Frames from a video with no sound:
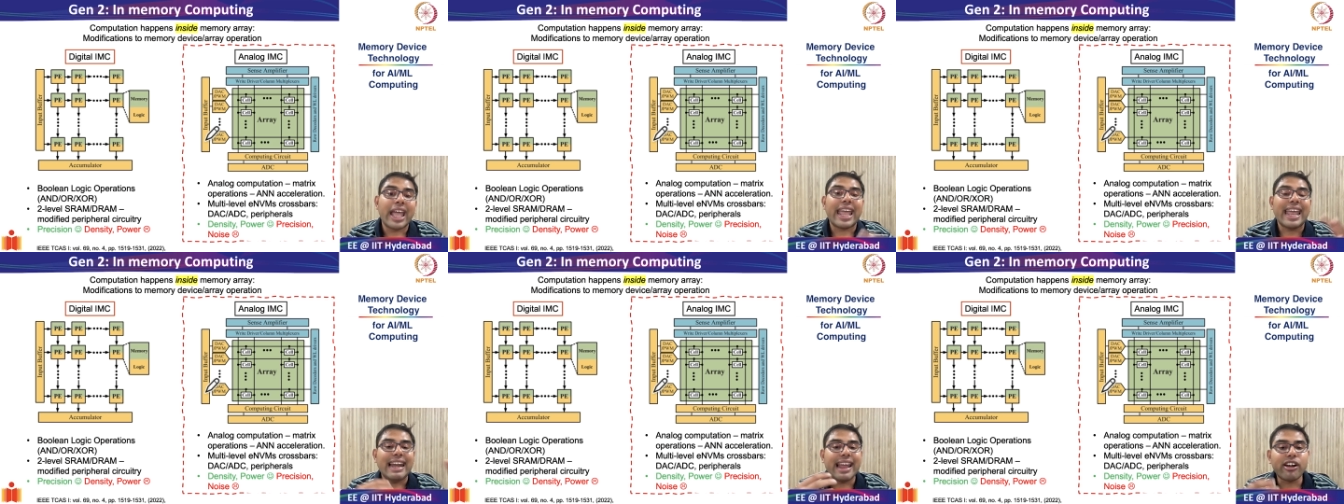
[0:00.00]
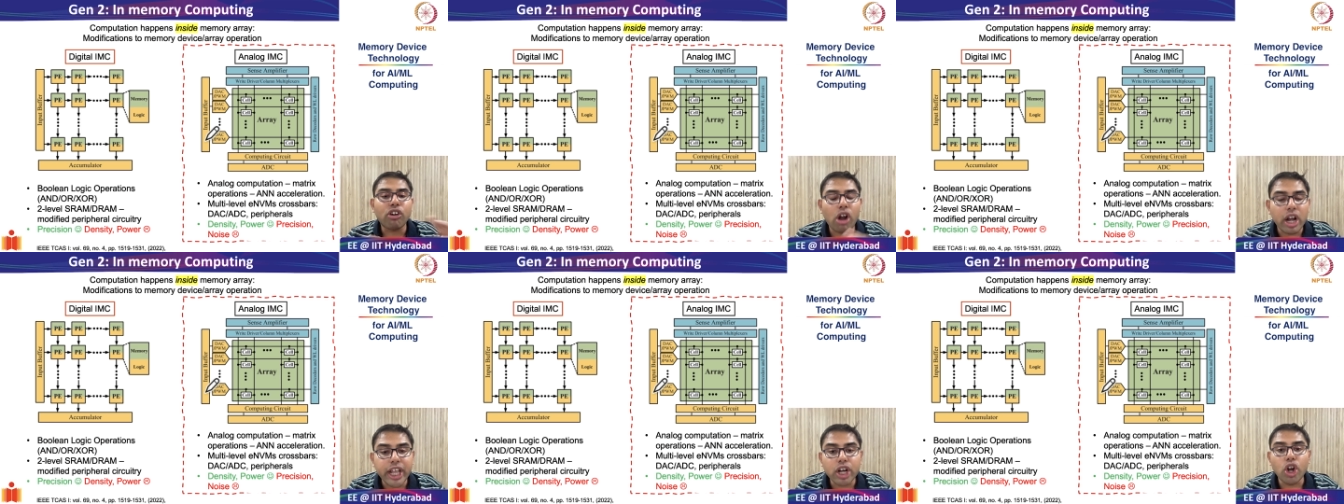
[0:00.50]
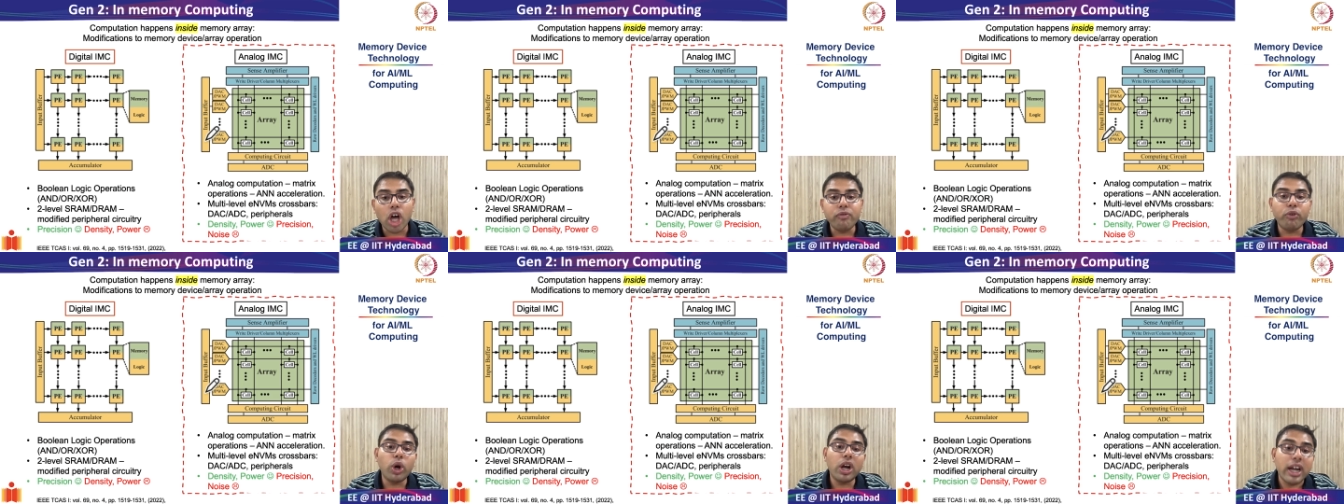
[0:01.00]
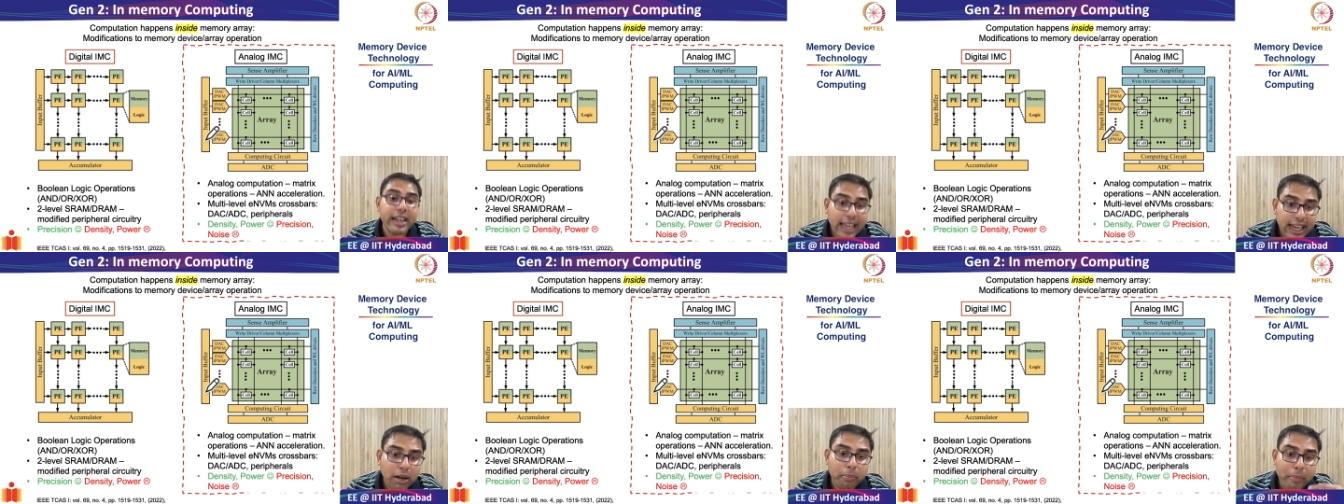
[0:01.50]
electronic
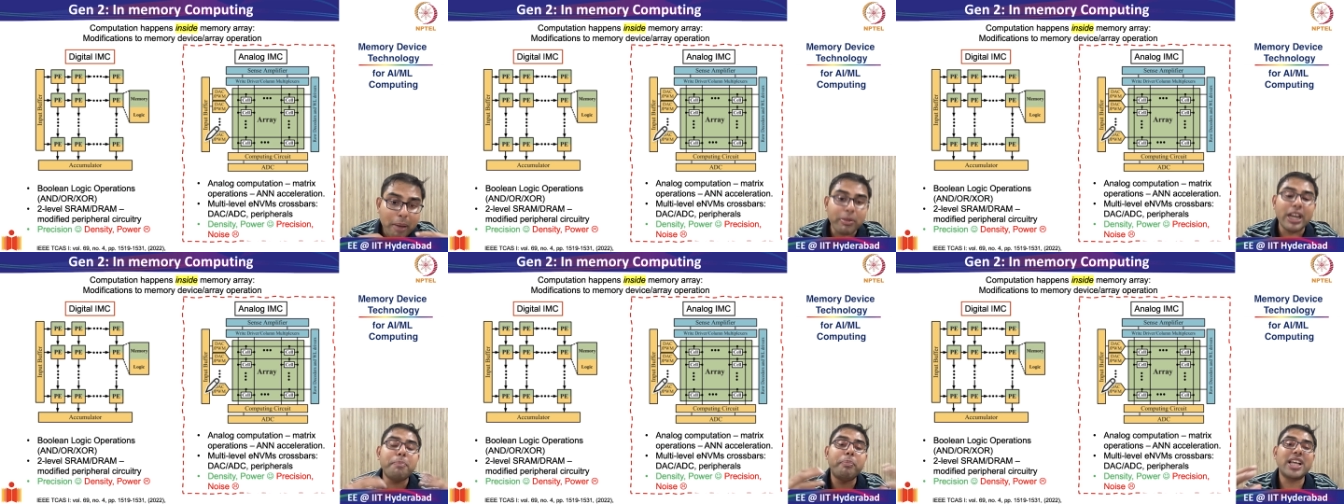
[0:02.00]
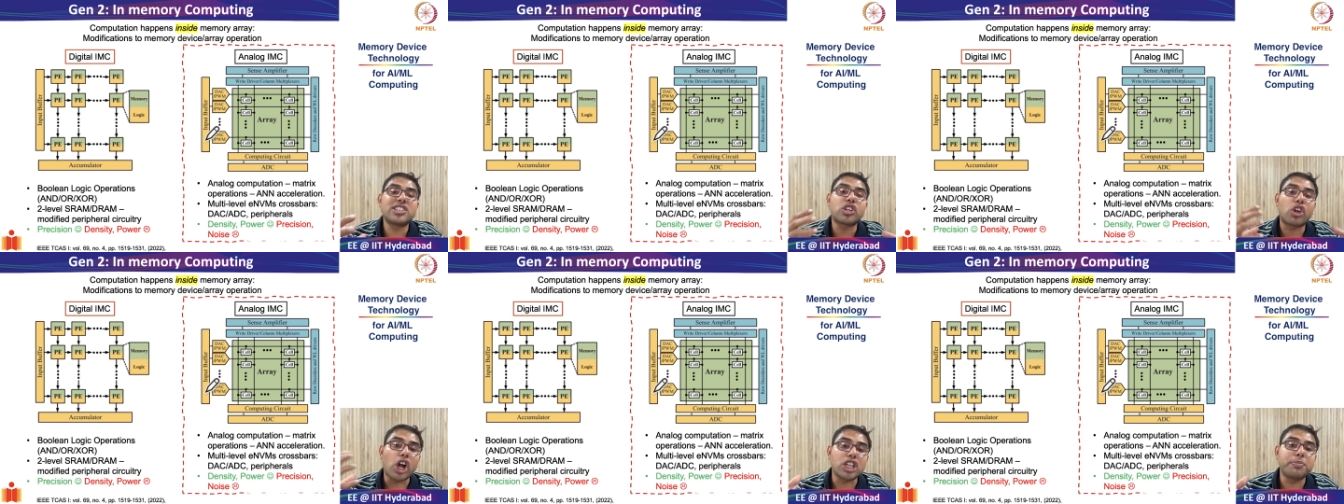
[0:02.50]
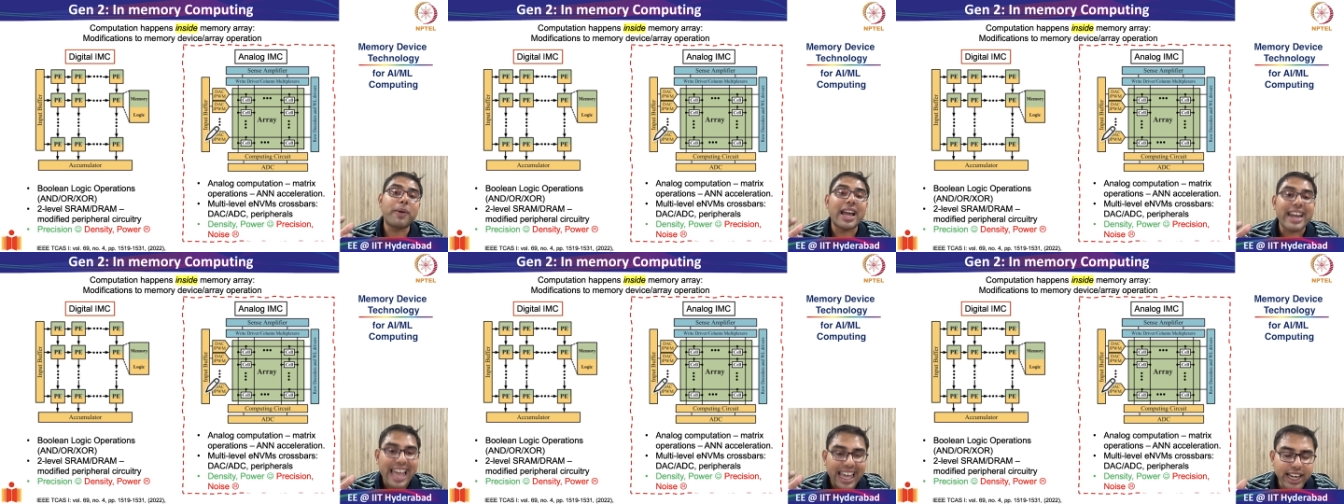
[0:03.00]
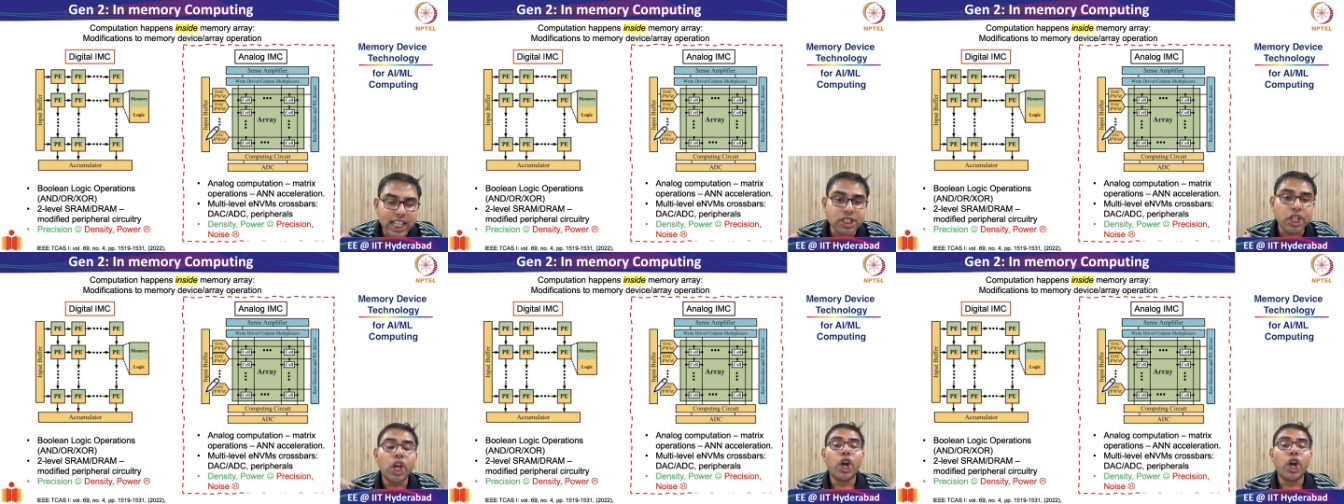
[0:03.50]
non-volatile memory-based crossbar arrays